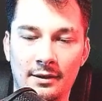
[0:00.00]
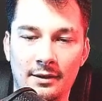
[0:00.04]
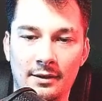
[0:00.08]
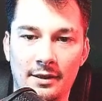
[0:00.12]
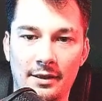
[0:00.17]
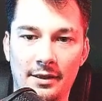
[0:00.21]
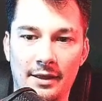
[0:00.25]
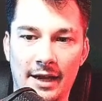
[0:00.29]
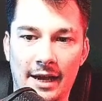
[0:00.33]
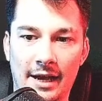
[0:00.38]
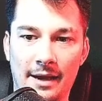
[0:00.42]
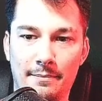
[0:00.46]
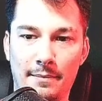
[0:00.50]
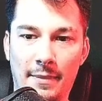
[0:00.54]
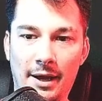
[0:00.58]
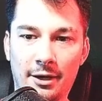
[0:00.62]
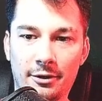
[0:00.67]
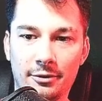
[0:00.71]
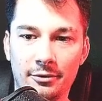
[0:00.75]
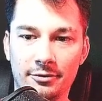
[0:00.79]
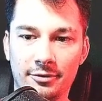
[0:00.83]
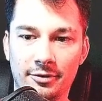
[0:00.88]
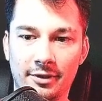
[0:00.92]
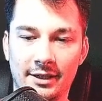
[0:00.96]
that
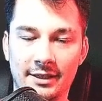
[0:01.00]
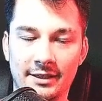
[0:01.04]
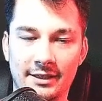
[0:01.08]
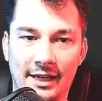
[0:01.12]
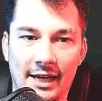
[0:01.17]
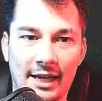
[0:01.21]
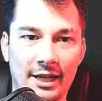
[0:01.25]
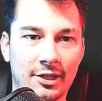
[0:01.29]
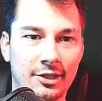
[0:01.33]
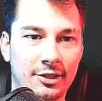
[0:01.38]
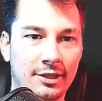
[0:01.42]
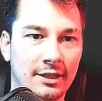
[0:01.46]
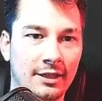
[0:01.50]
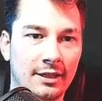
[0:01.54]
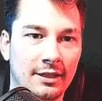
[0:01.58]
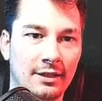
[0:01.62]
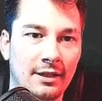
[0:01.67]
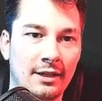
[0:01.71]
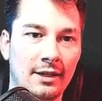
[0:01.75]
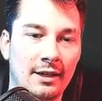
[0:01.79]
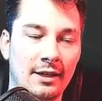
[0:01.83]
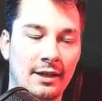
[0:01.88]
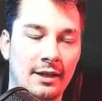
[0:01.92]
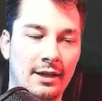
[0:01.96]
microtransactioning
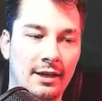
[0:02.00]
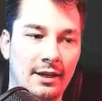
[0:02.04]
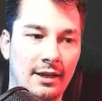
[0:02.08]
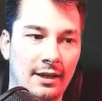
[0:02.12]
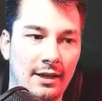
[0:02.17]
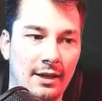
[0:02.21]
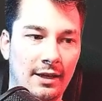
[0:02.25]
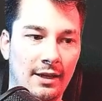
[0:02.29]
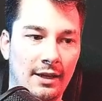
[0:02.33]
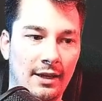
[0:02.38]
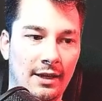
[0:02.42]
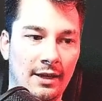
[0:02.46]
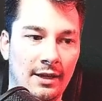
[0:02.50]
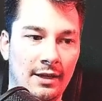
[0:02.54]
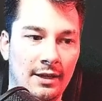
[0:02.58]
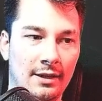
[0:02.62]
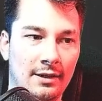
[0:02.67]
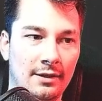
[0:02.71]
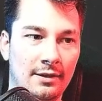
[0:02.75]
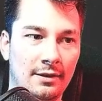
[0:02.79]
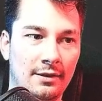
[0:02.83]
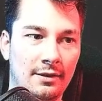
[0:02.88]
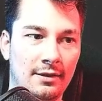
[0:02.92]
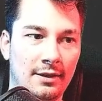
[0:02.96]

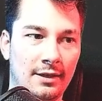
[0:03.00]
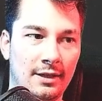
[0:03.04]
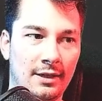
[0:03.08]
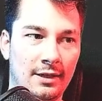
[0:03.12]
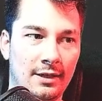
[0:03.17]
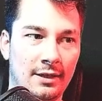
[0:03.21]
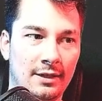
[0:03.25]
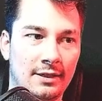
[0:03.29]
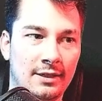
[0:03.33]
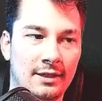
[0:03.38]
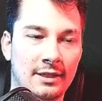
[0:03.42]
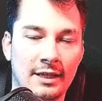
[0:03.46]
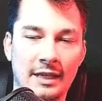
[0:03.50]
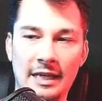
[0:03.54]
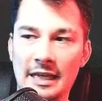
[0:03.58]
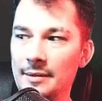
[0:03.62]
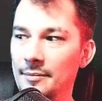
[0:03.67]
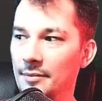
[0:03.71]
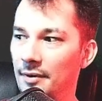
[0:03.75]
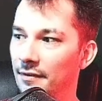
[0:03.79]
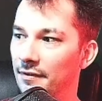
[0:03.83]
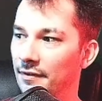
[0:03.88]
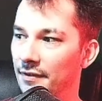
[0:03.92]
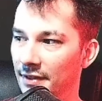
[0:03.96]
in the scheme
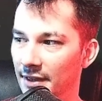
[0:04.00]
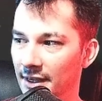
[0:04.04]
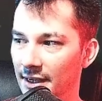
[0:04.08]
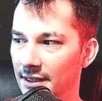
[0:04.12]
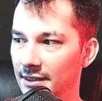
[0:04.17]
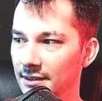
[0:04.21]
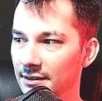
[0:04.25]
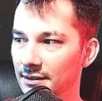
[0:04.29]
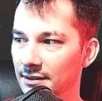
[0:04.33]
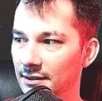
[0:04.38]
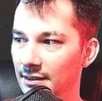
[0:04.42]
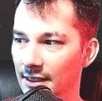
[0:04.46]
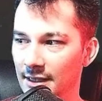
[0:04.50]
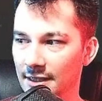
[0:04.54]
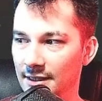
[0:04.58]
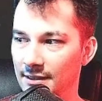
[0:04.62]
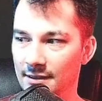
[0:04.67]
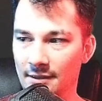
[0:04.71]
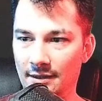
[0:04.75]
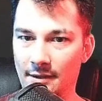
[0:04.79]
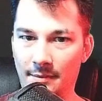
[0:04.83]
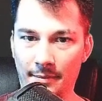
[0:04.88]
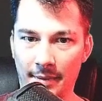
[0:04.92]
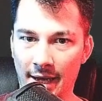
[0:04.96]
of things is
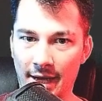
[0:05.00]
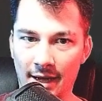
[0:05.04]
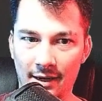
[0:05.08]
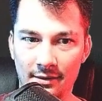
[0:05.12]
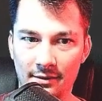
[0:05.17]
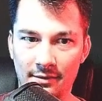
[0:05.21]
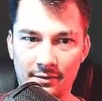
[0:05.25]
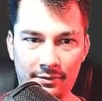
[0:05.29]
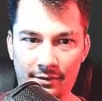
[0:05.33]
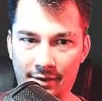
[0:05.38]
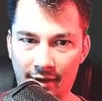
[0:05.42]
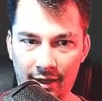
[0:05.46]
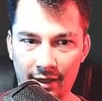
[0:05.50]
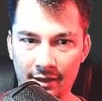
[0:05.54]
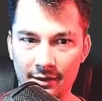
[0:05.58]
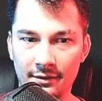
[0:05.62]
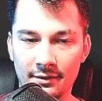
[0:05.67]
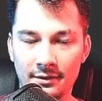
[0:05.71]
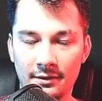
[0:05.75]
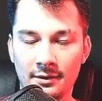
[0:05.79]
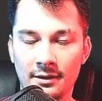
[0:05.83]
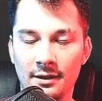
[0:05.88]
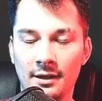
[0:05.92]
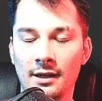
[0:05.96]
a bad thing.
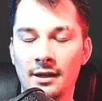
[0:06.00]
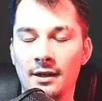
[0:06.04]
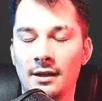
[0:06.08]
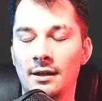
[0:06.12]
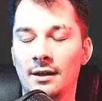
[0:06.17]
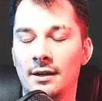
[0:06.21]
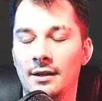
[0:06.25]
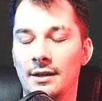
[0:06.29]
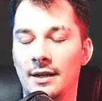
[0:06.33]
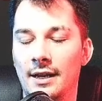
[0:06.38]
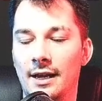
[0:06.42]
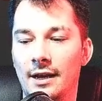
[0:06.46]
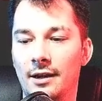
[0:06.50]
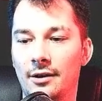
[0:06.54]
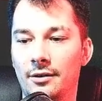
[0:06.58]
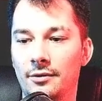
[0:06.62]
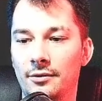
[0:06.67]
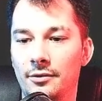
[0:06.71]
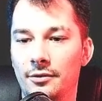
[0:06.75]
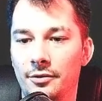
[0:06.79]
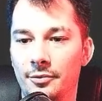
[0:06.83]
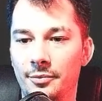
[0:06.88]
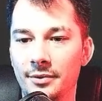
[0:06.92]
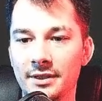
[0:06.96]
Now,
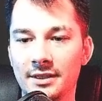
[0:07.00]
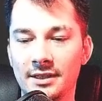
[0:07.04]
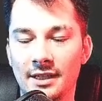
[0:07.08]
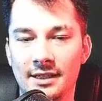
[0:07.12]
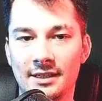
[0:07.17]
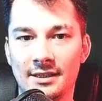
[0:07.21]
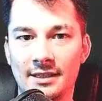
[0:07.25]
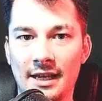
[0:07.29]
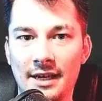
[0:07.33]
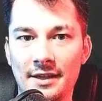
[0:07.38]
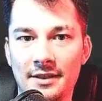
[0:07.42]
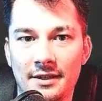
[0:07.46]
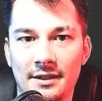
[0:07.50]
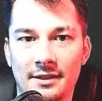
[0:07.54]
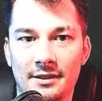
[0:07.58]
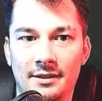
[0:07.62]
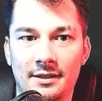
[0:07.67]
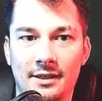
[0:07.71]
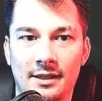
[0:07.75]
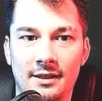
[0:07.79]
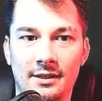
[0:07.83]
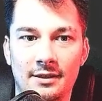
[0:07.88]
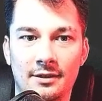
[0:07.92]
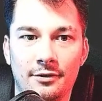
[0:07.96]
the reason I say this
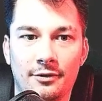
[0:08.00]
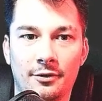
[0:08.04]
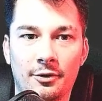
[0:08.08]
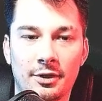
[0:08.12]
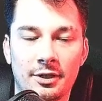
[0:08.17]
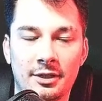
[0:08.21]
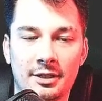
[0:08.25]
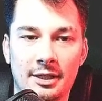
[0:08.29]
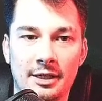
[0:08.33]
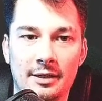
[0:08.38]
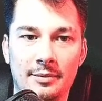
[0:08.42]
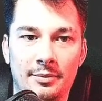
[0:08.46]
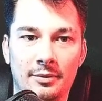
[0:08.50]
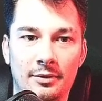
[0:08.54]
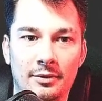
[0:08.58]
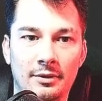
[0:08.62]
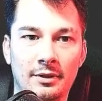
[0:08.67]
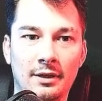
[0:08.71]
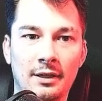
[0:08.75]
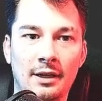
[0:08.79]
is, for example,